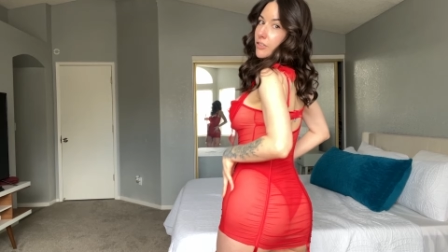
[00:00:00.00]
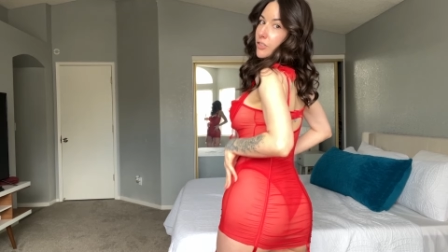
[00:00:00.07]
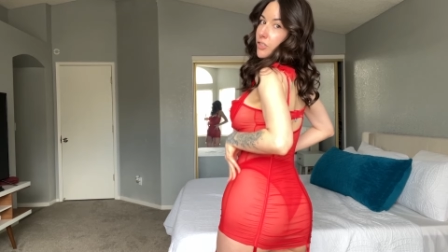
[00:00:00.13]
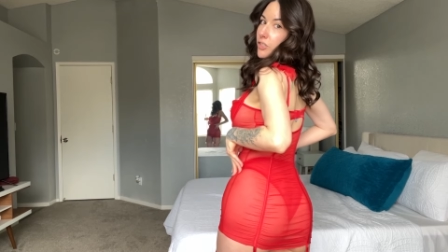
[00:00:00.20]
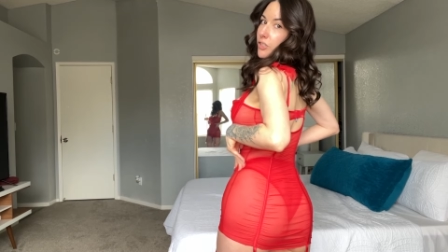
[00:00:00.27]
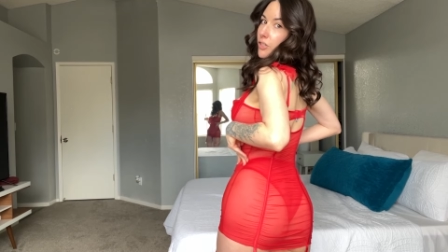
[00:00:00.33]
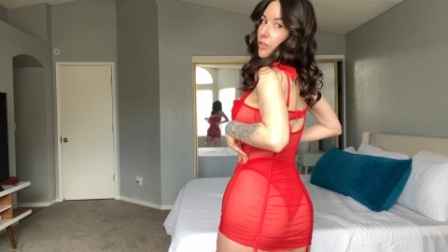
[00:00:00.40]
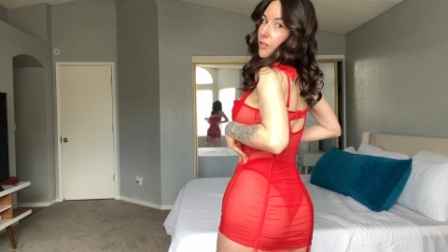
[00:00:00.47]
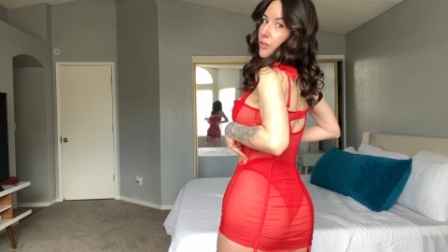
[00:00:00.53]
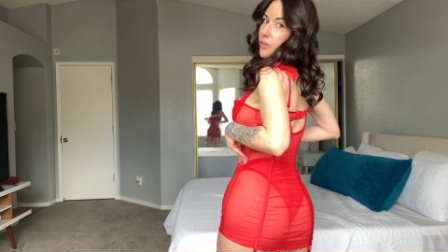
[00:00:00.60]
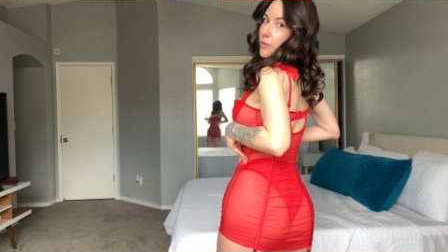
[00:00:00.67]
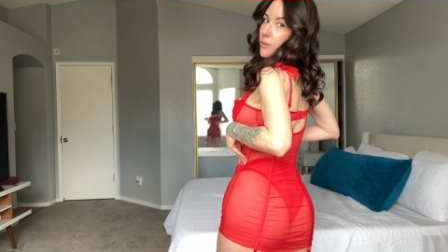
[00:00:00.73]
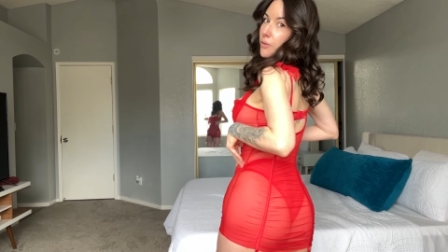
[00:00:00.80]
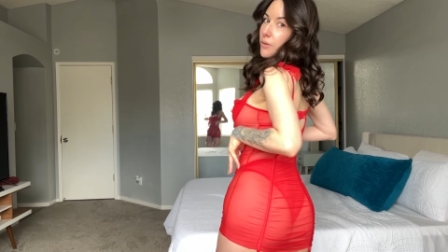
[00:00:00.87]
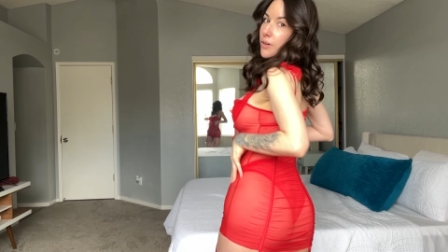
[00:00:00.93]

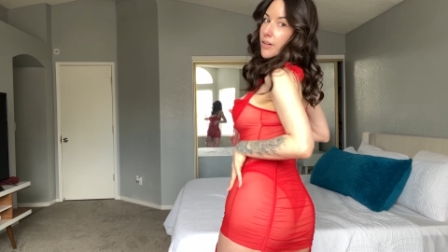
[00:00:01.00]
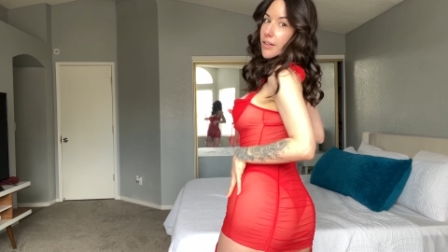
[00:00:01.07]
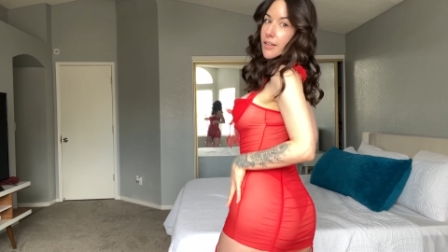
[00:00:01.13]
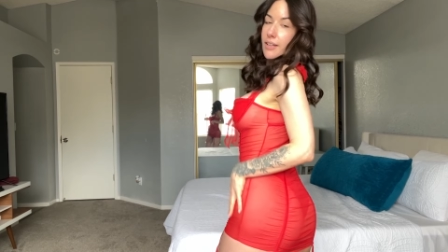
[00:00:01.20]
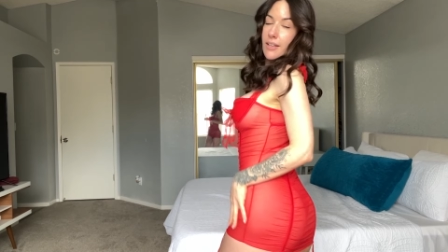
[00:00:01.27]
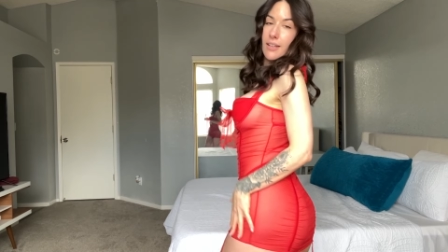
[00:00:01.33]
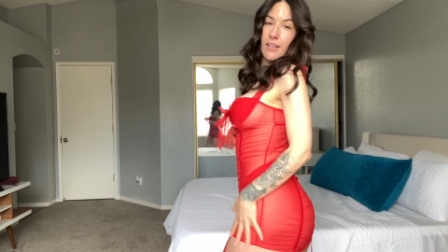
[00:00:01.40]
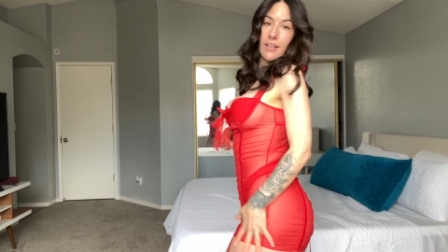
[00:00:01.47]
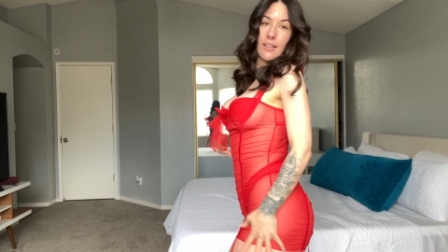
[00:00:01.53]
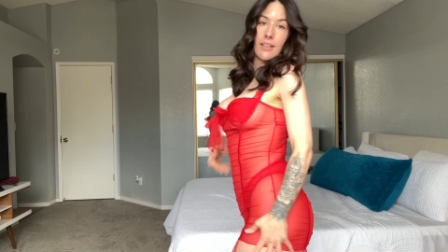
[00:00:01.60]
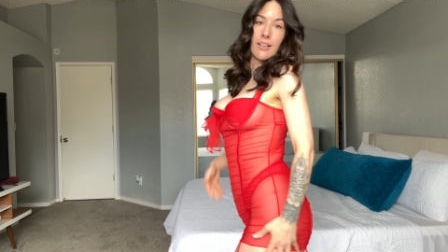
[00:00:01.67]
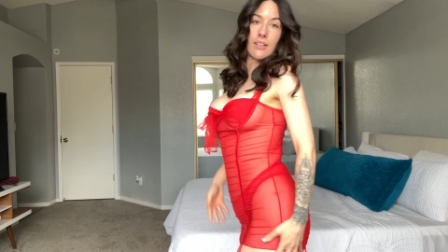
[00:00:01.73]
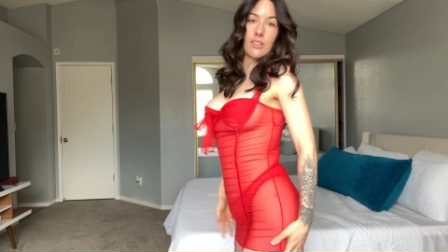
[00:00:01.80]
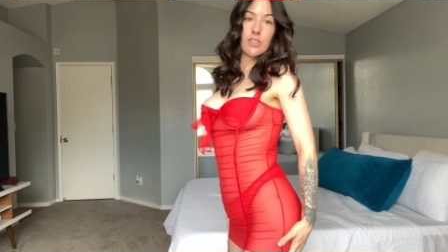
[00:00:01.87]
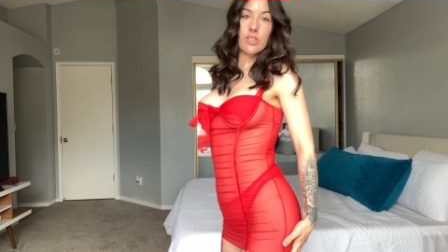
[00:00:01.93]
So
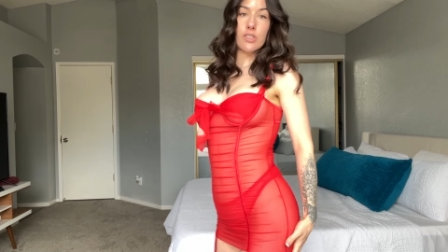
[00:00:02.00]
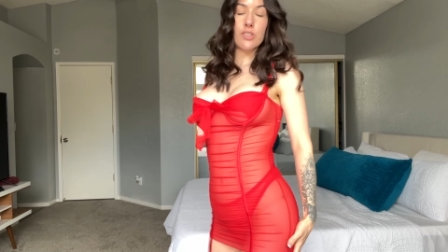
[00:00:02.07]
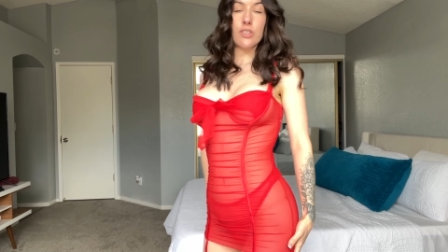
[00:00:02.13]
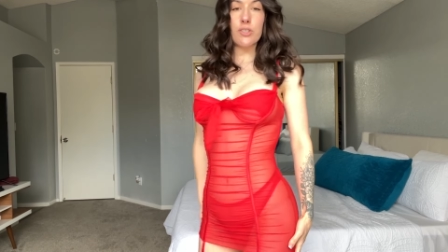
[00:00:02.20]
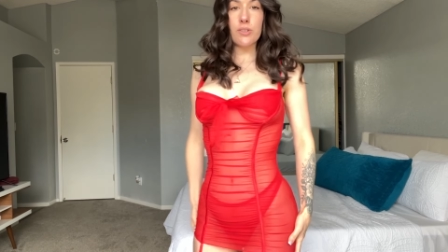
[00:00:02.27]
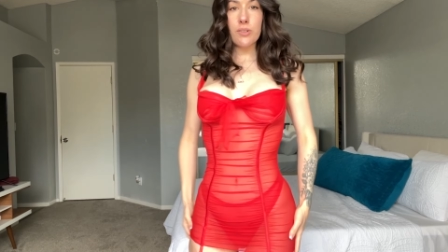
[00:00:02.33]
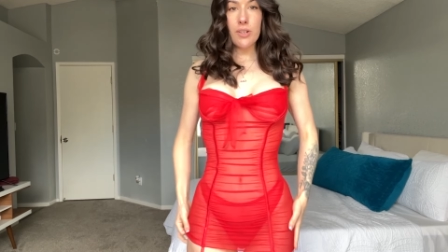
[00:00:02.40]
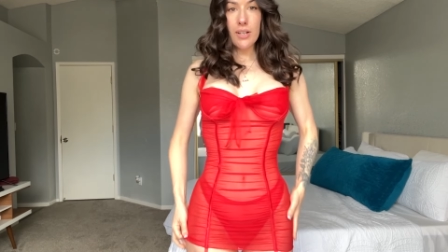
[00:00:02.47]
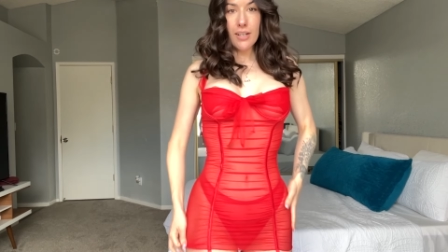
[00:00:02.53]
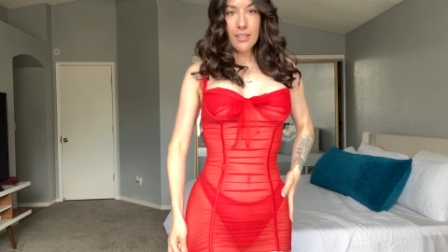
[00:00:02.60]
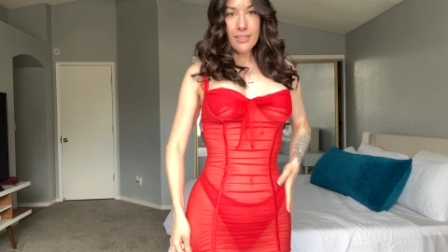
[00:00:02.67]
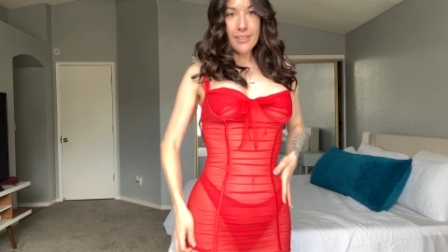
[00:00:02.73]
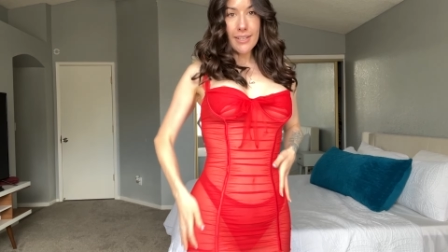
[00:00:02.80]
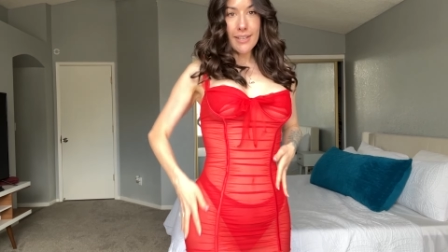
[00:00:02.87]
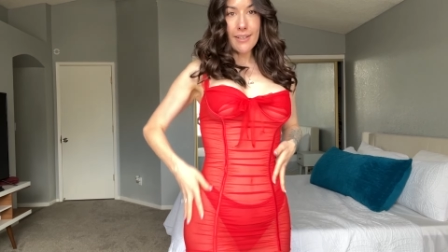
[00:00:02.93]
just to
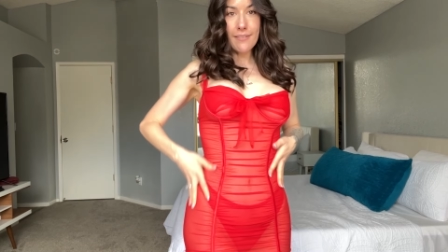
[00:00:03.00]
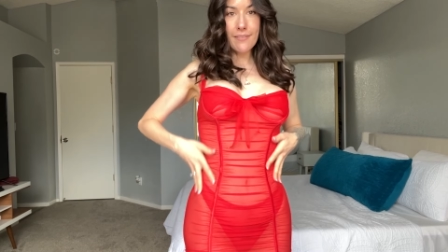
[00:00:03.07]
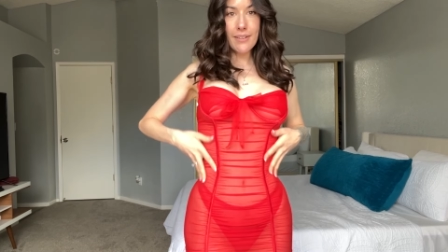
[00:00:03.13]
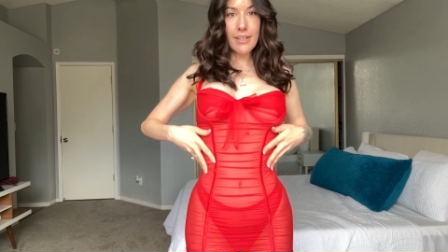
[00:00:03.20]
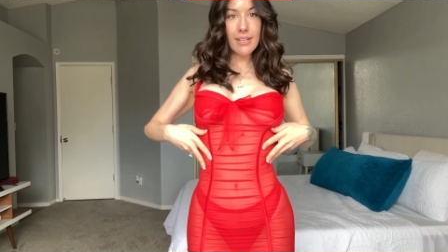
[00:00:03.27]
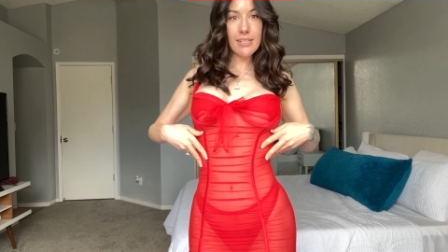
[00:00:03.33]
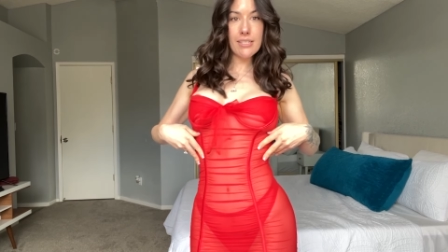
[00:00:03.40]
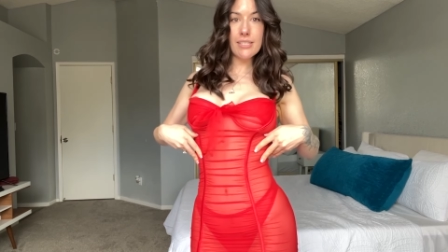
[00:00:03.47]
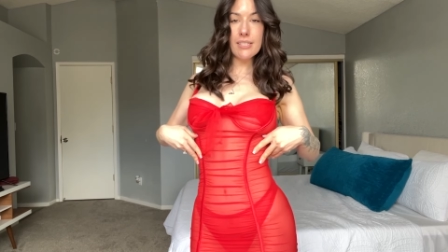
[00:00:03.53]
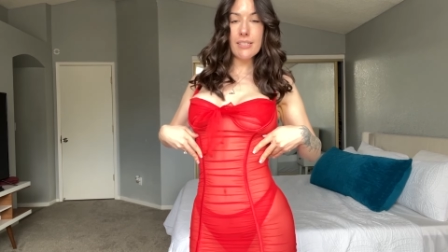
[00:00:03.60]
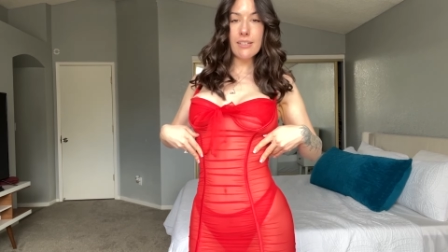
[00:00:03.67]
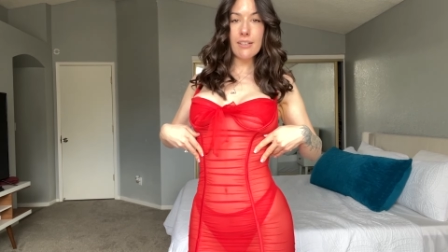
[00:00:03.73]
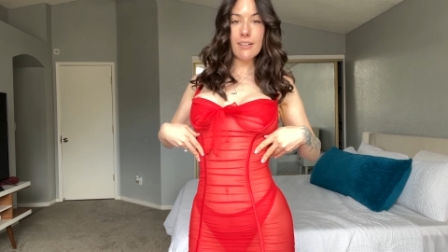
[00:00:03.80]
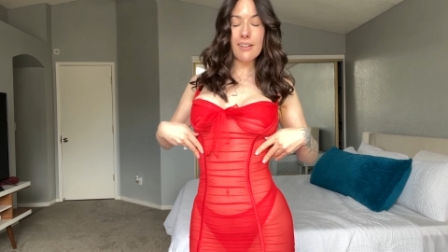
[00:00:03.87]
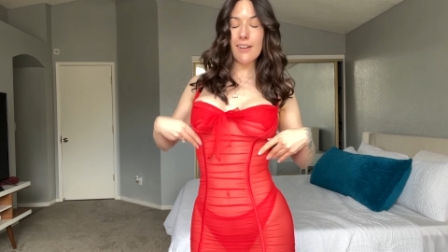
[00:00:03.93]
kind of give an
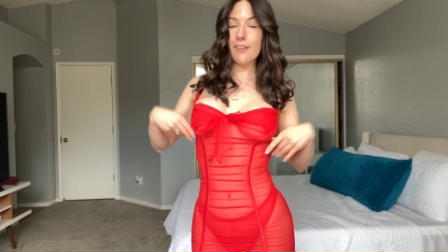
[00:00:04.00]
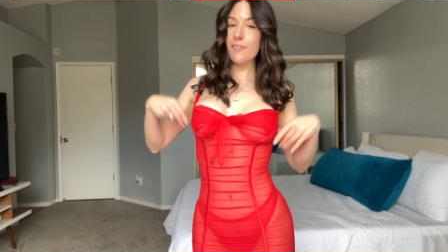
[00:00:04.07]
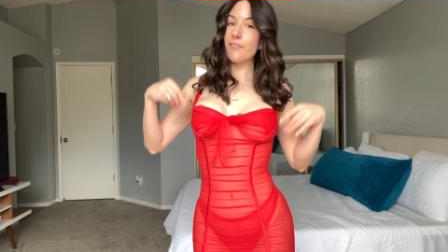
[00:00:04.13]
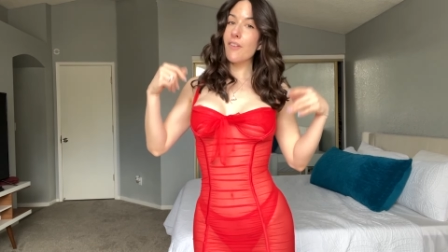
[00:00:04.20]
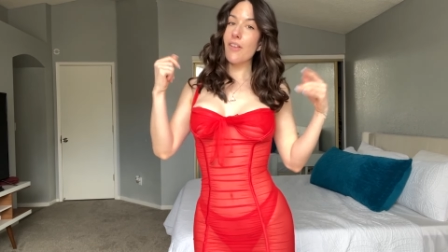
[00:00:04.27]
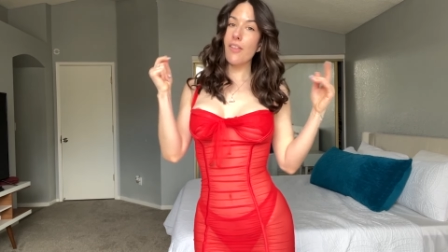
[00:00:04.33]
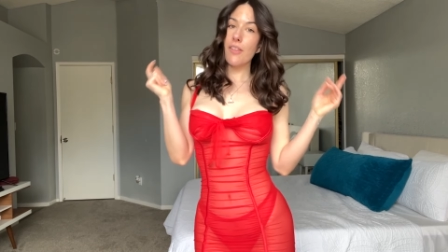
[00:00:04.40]
idea of